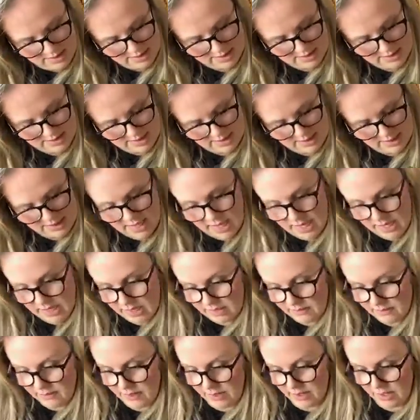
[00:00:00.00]
Stick that
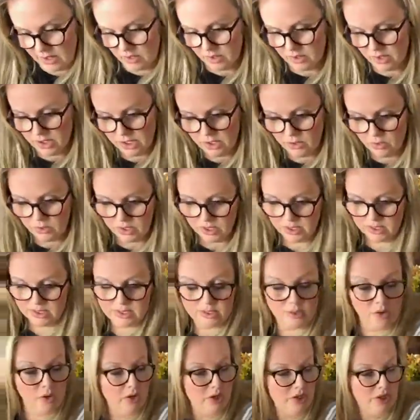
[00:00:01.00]
in there. You
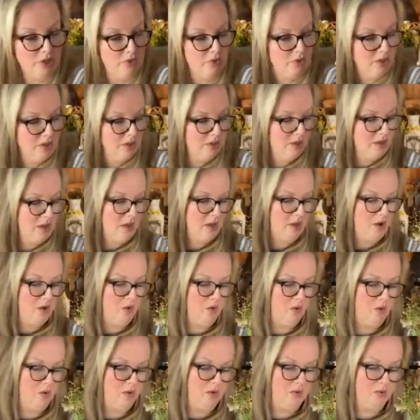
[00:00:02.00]
could
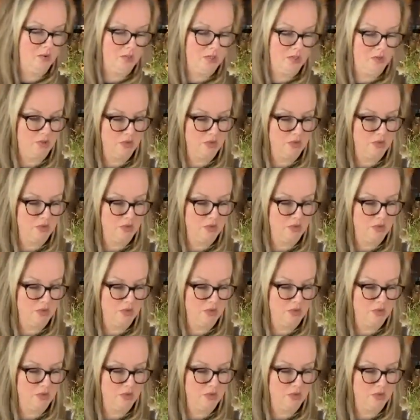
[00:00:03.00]
go